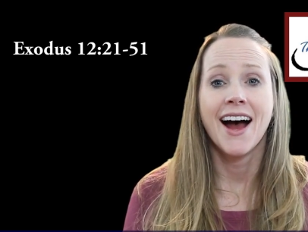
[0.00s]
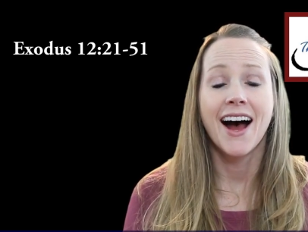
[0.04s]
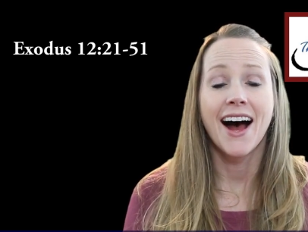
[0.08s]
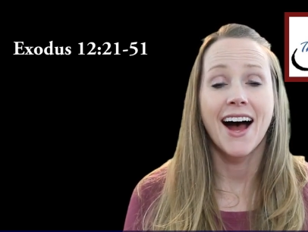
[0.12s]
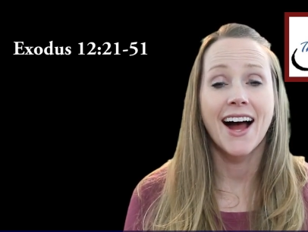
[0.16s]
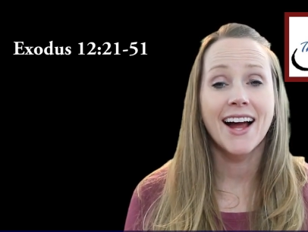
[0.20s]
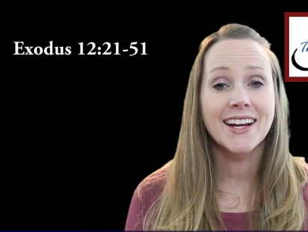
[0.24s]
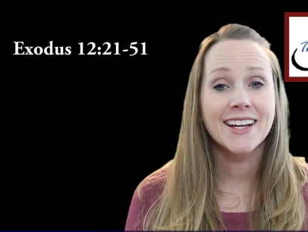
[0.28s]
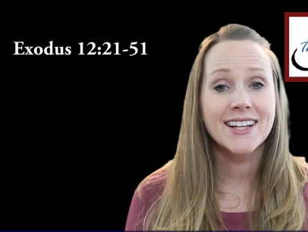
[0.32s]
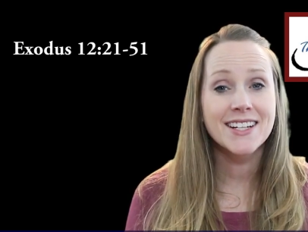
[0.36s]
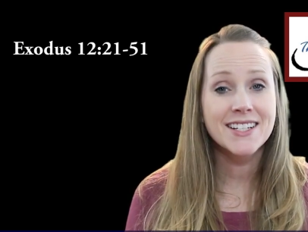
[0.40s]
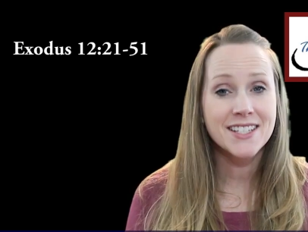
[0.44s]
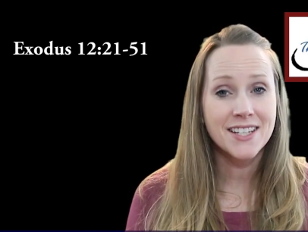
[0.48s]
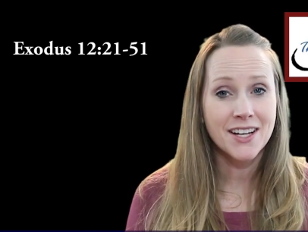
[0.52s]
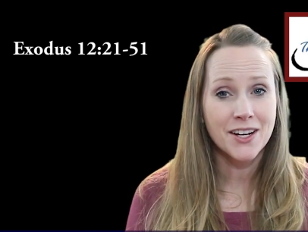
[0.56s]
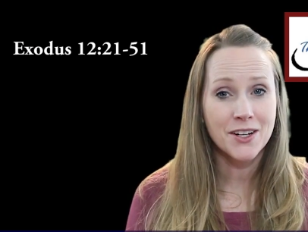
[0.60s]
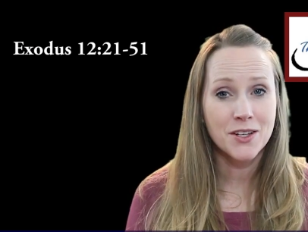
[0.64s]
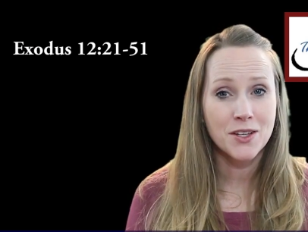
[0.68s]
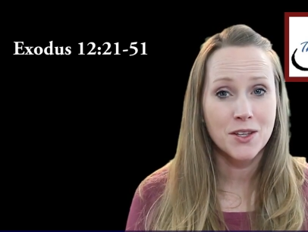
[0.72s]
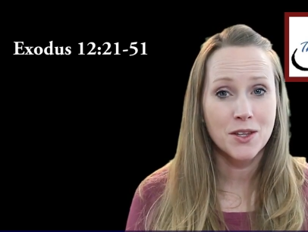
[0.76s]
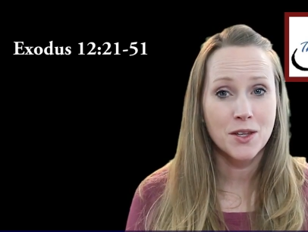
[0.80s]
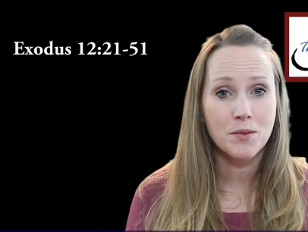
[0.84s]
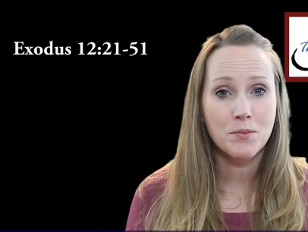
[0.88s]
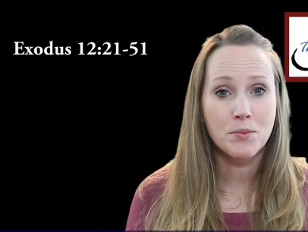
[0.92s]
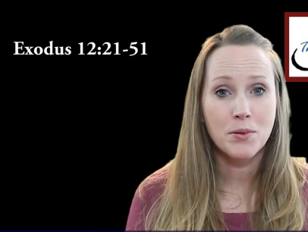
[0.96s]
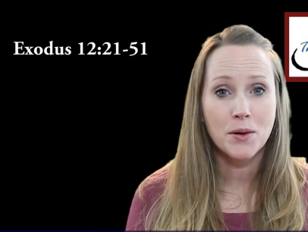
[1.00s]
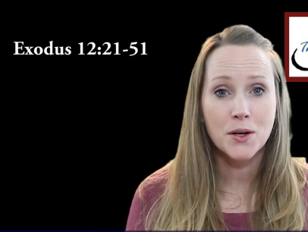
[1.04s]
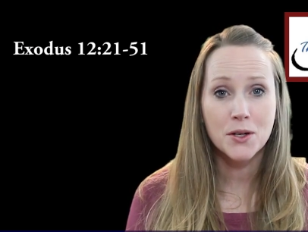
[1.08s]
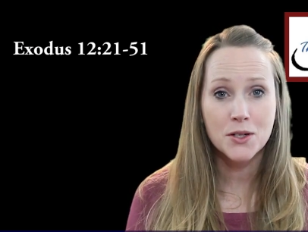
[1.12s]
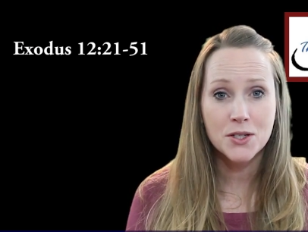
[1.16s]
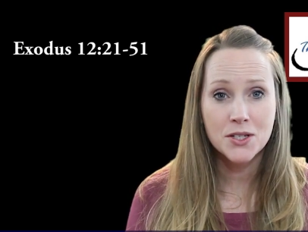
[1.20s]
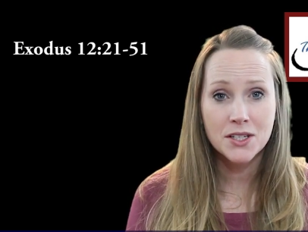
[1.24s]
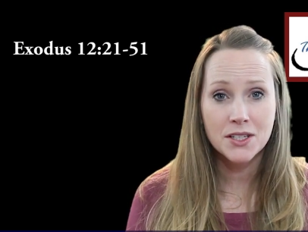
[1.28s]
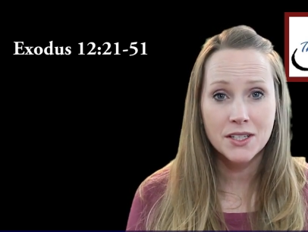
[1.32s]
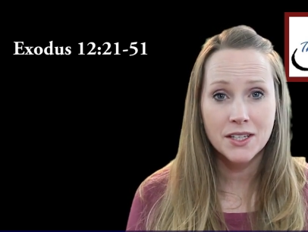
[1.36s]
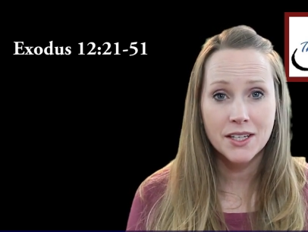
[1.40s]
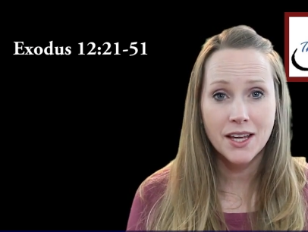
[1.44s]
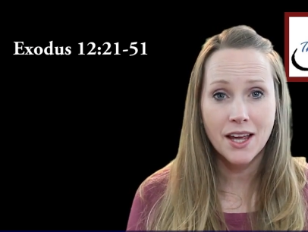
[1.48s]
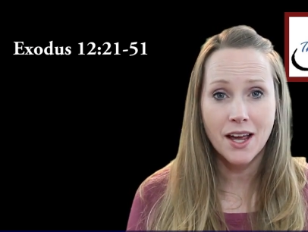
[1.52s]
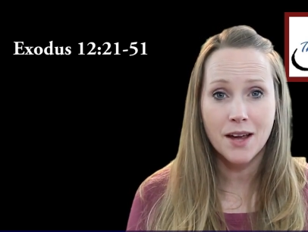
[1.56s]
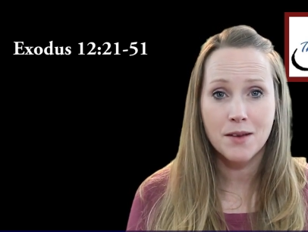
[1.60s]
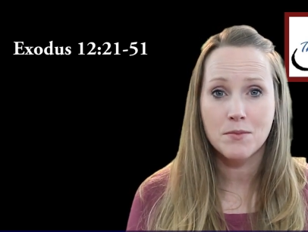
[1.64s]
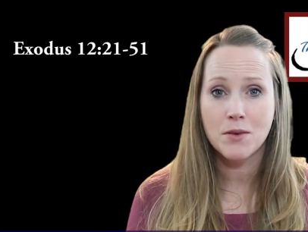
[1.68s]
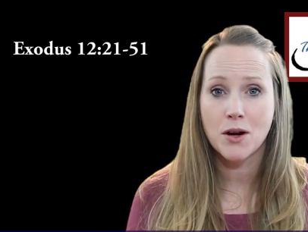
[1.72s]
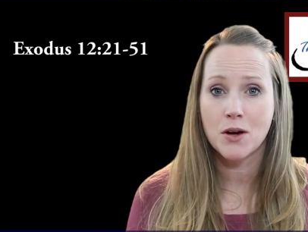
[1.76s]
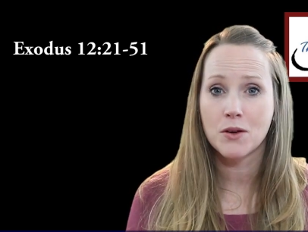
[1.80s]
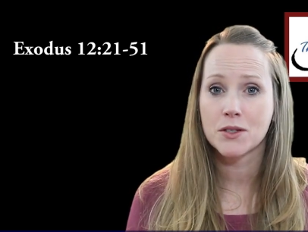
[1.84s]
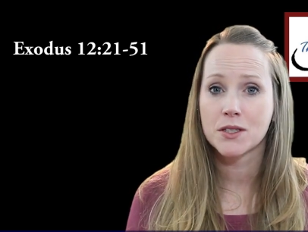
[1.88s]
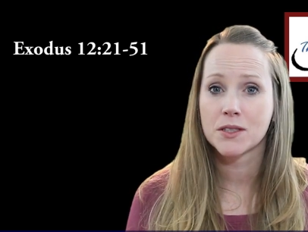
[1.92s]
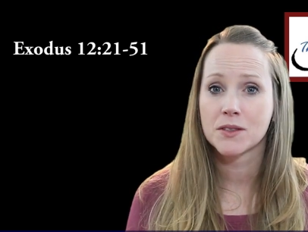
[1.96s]
I can tell you that personally I'm
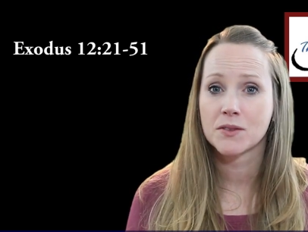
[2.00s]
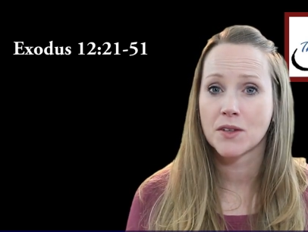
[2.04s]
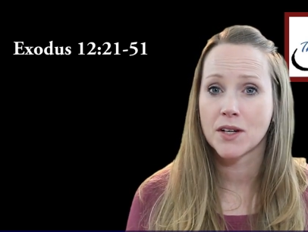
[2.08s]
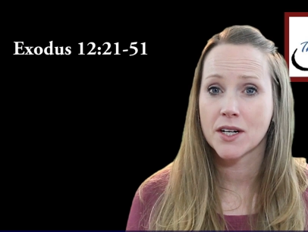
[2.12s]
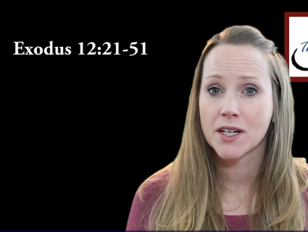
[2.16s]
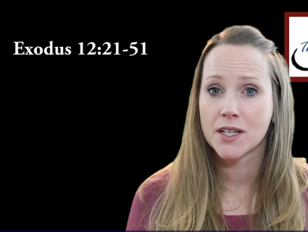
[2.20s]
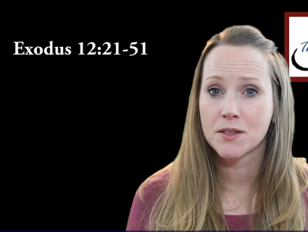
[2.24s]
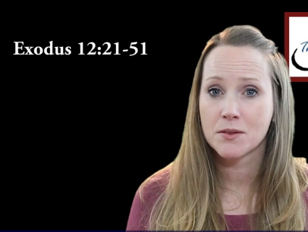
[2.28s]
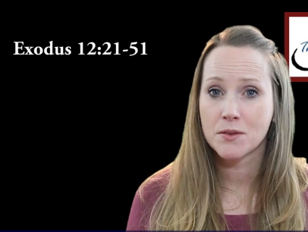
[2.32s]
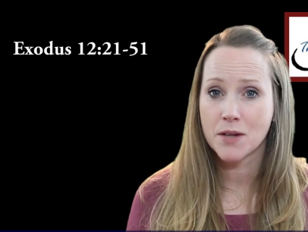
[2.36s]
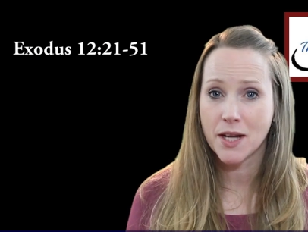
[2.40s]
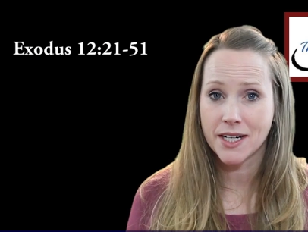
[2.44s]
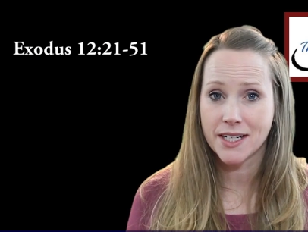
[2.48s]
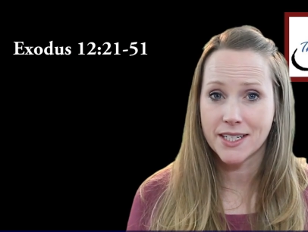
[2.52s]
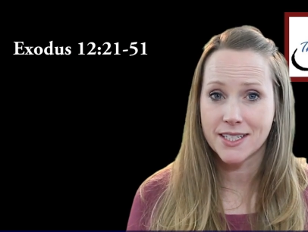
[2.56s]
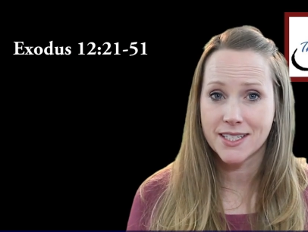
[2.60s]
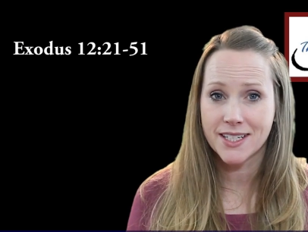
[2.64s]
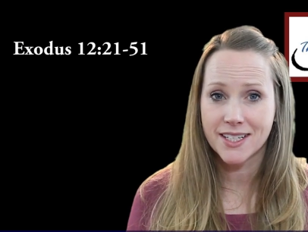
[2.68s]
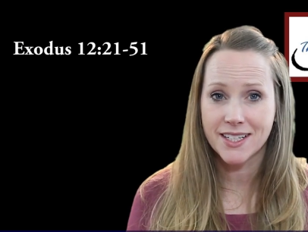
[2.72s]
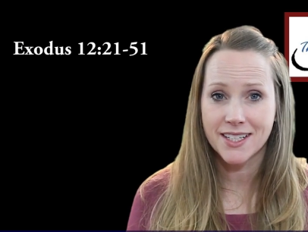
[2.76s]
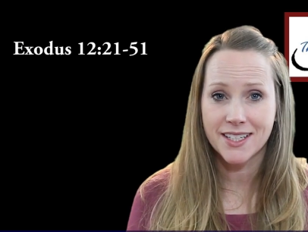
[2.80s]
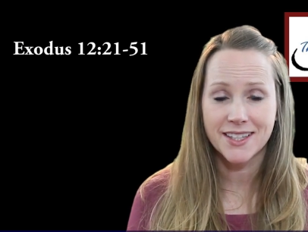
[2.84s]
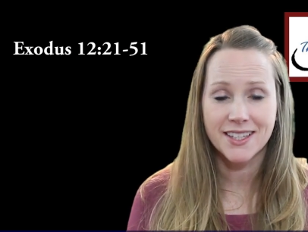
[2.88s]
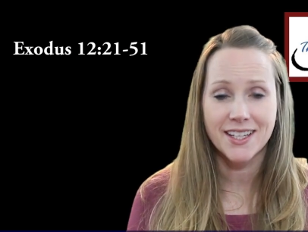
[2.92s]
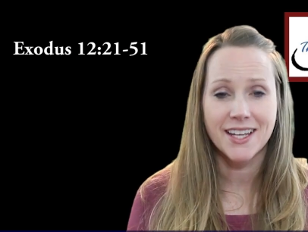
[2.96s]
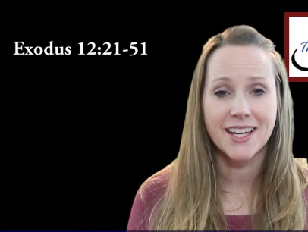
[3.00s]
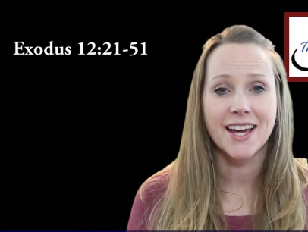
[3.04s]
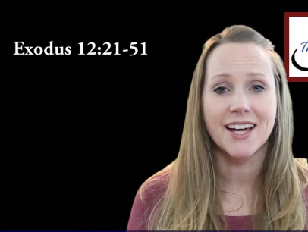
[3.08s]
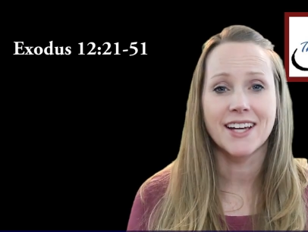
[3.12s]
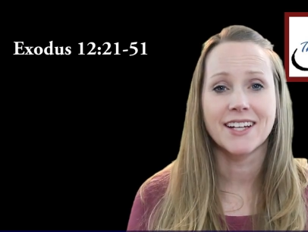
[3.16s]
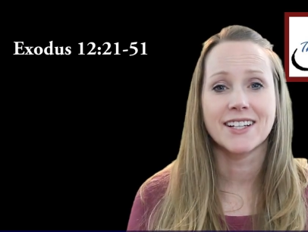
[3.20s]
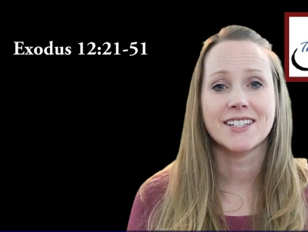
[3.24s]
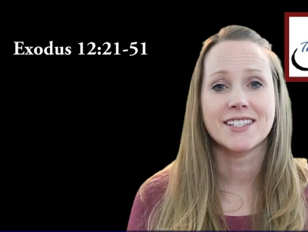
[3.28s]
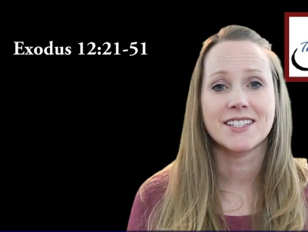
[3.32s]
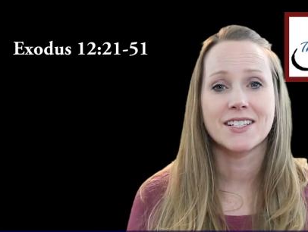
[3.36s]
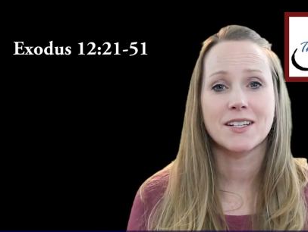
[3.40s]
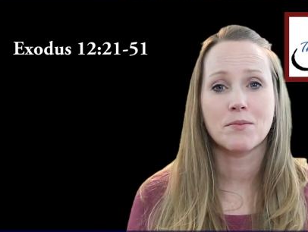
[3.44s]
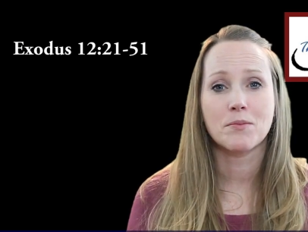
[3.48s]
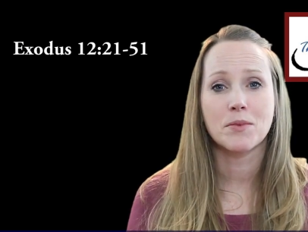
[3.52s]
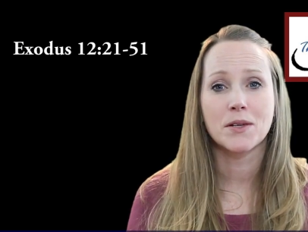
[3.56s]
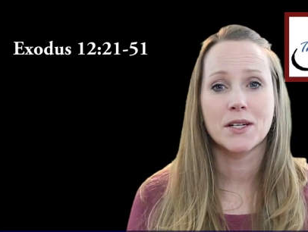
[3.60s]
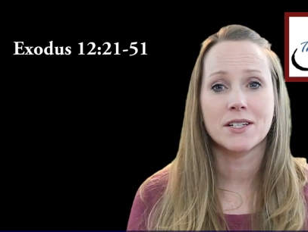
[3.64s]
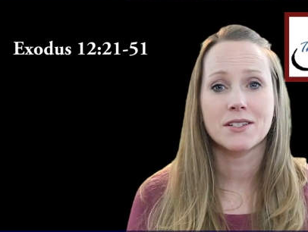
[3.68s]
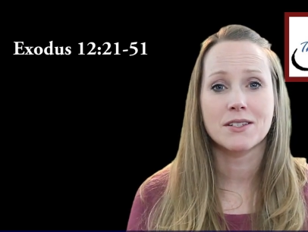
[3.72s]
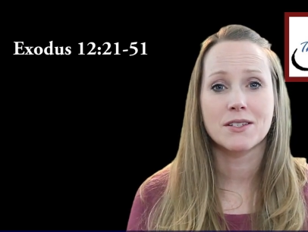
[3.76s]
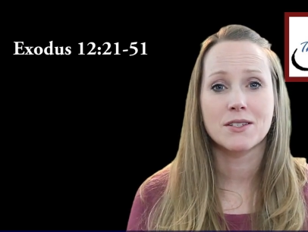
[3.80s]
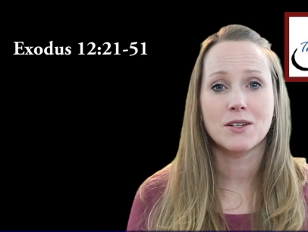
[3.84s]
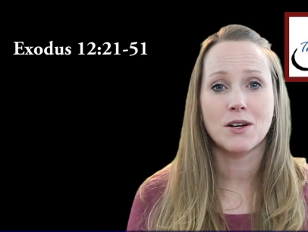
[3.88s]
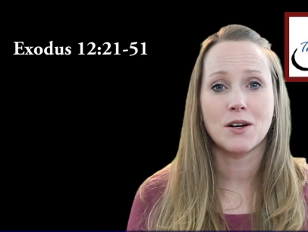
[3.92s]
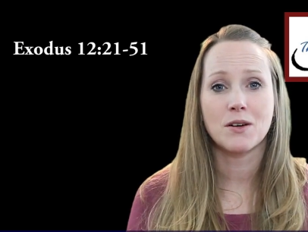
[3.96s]
always very ready to eat the egg and dip it
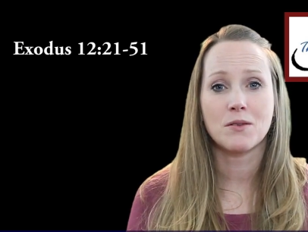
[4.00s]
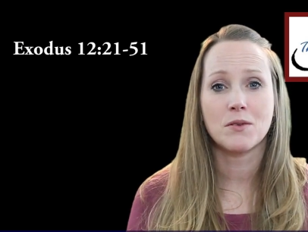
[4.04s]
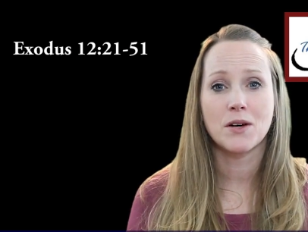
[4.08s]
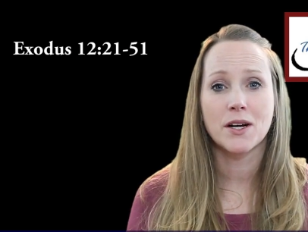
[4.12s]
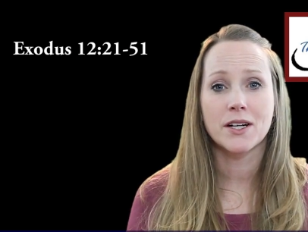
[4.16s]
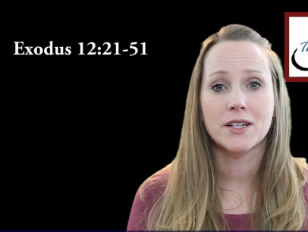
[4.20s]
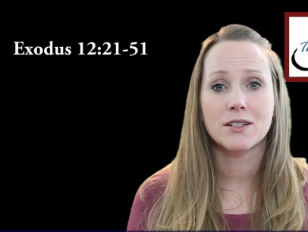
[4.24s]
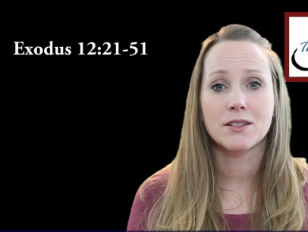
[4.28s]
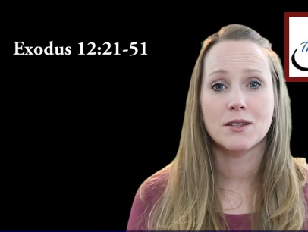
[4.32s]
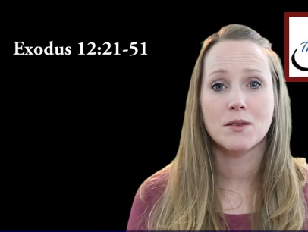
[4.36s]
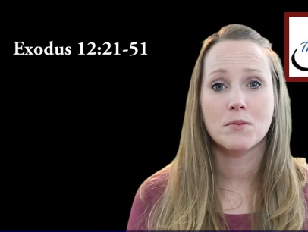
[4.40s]
in salt water.